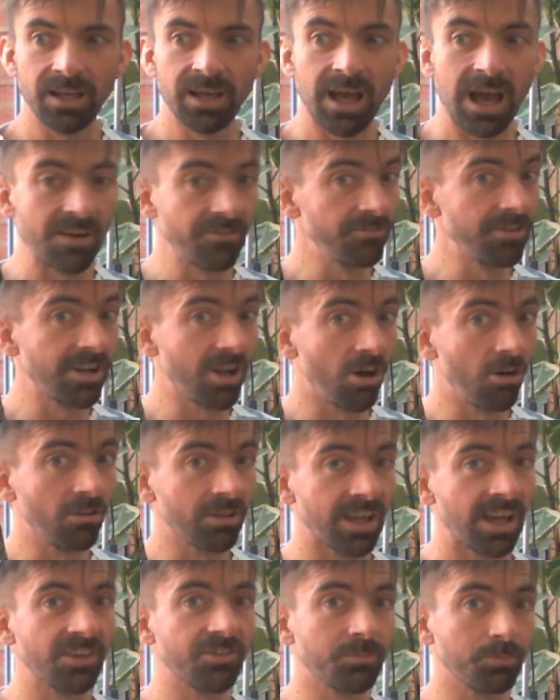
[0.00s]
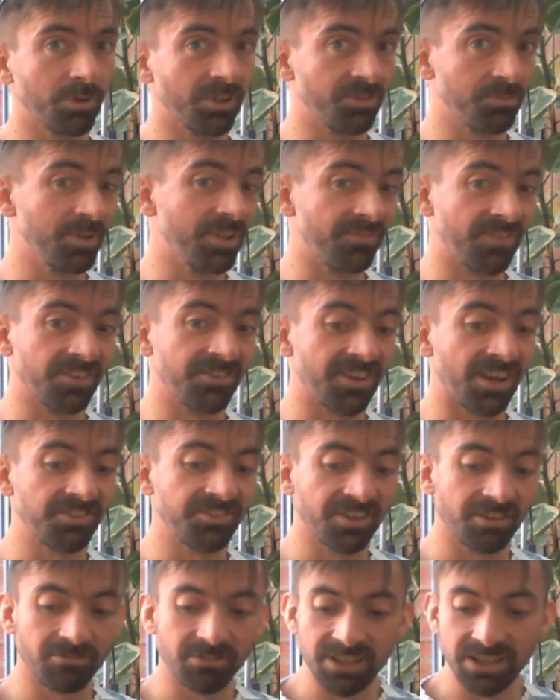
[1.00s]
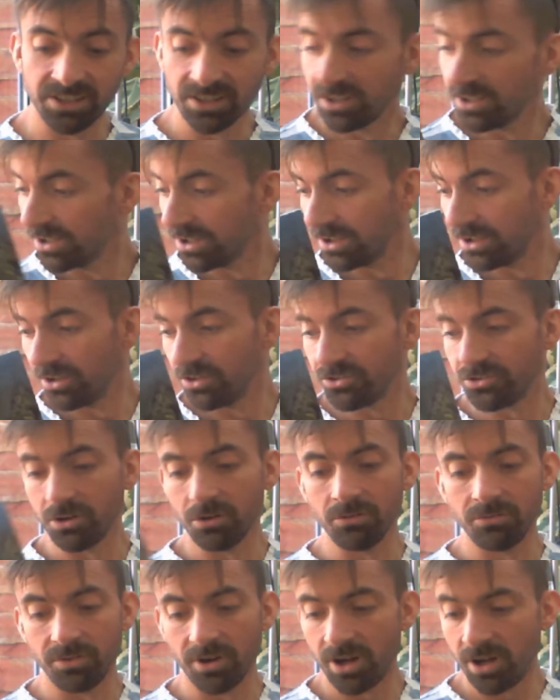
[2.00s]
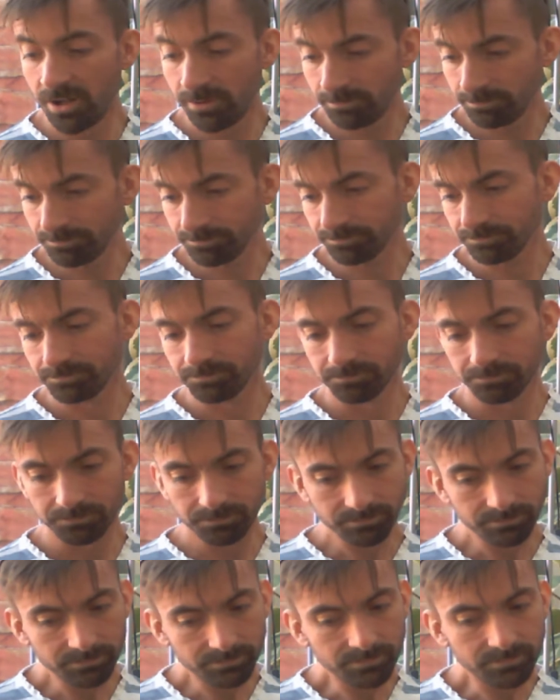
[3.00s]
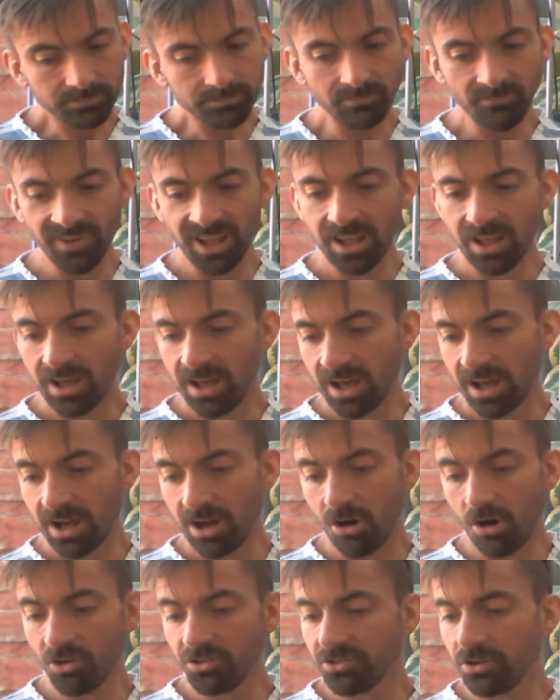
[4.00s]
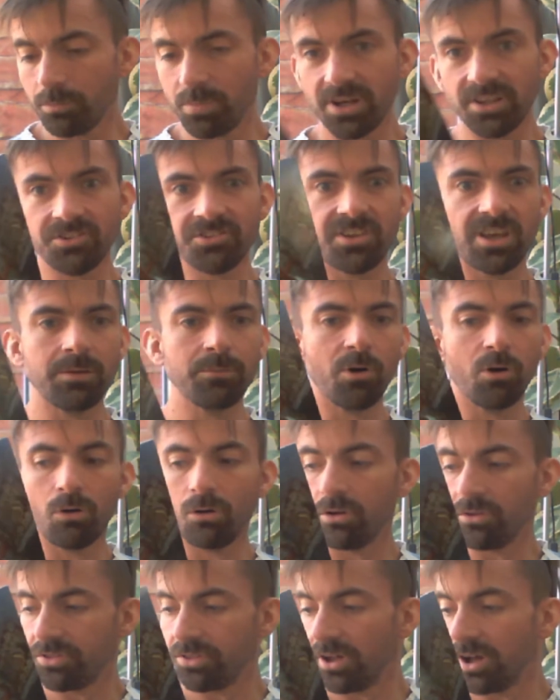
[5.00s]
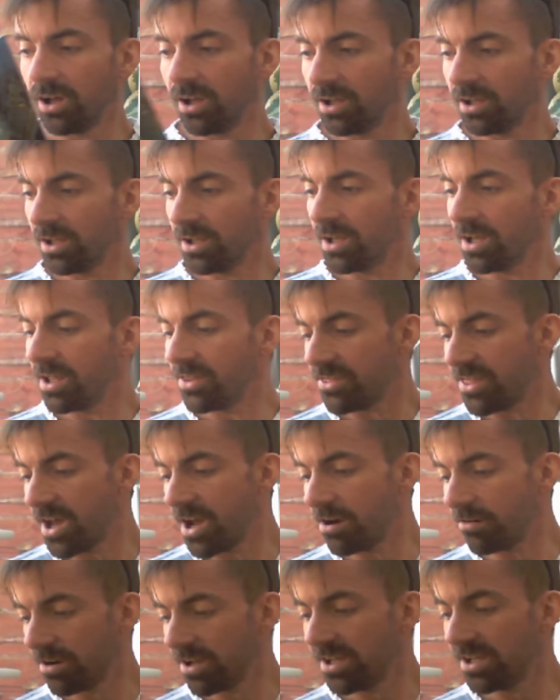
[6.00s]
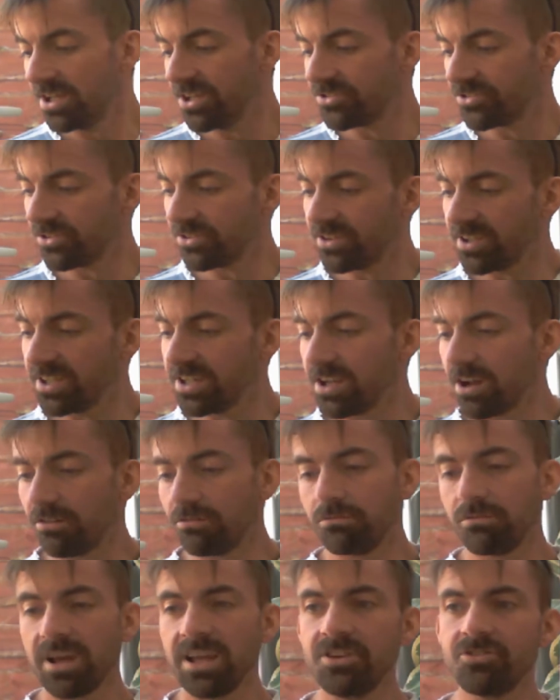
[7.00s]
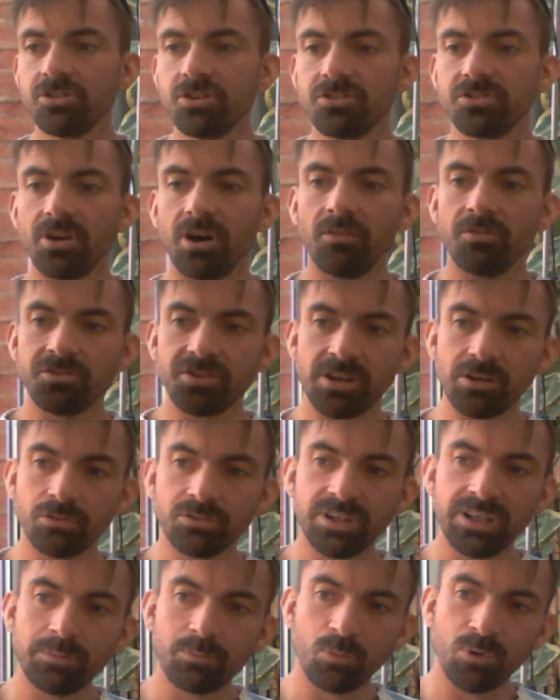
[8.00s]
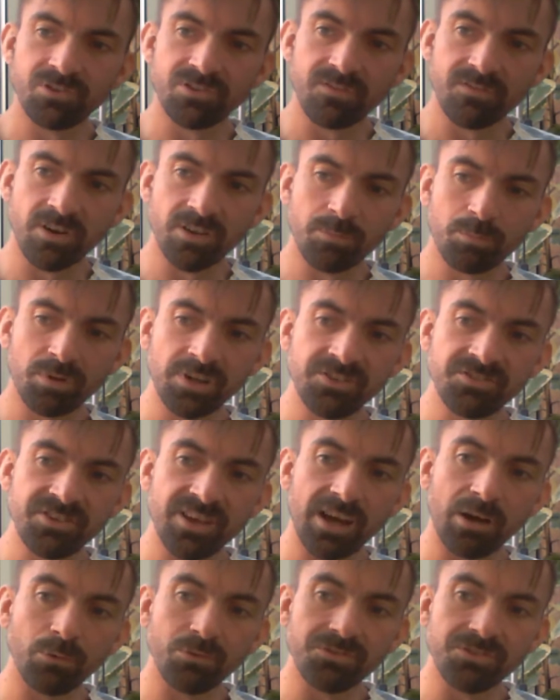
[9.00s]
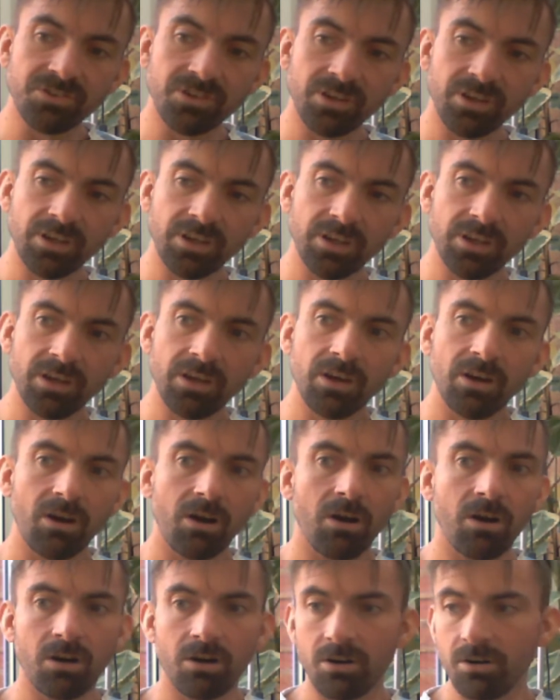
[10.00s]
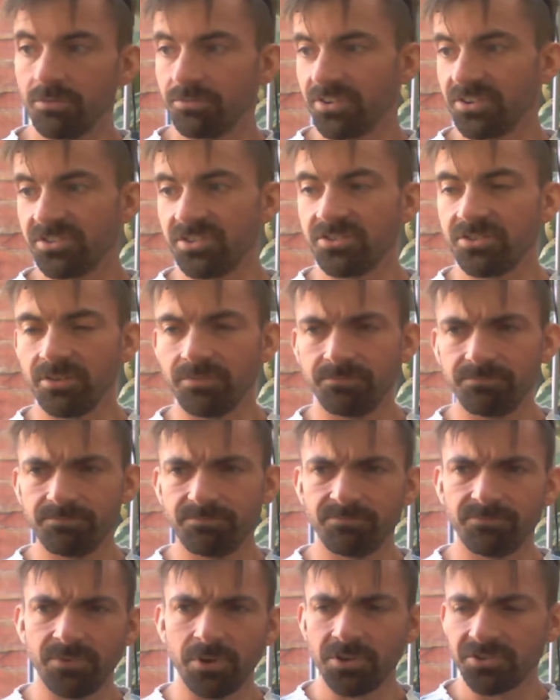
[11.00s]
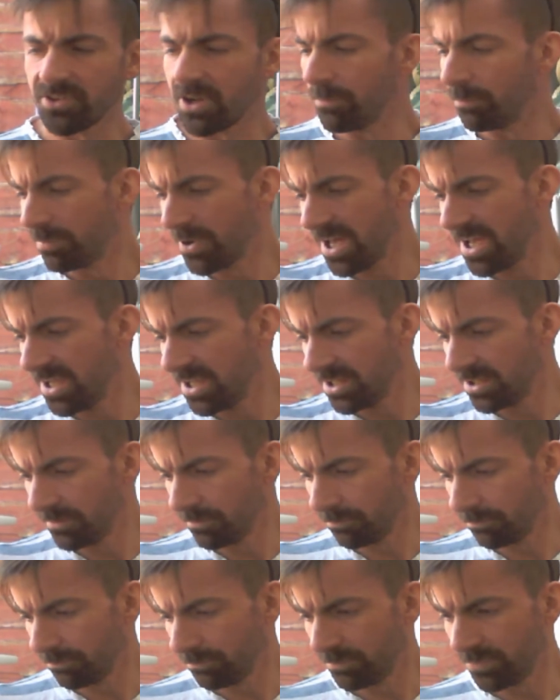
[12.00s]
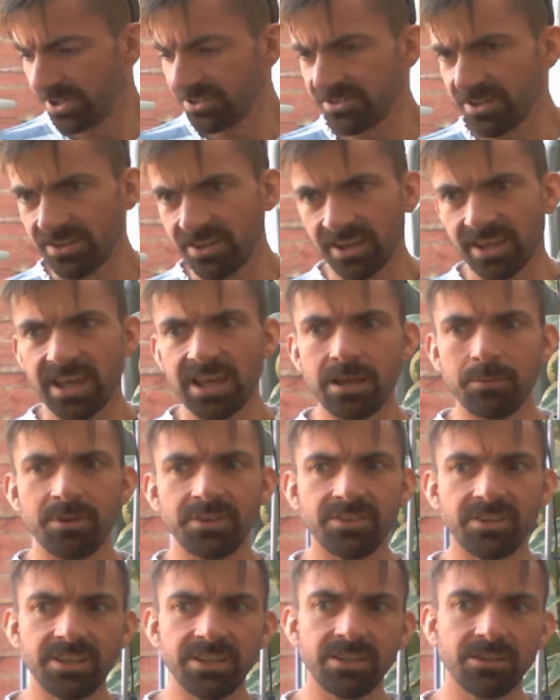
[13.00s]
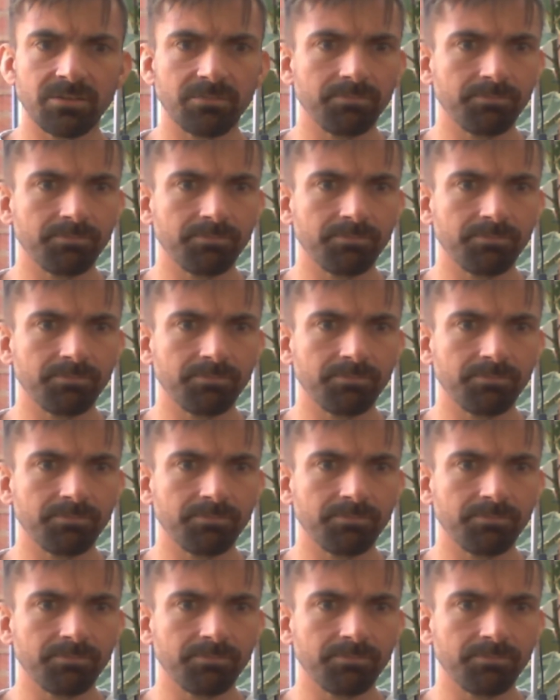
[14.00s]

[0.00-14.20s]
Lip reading: Haven't read it all yet, but it's been a fantastic read so far. Also by the same author, there is the Rangers of Shadow Deep, which I've got the printout of. This is the first campaign printout that came in the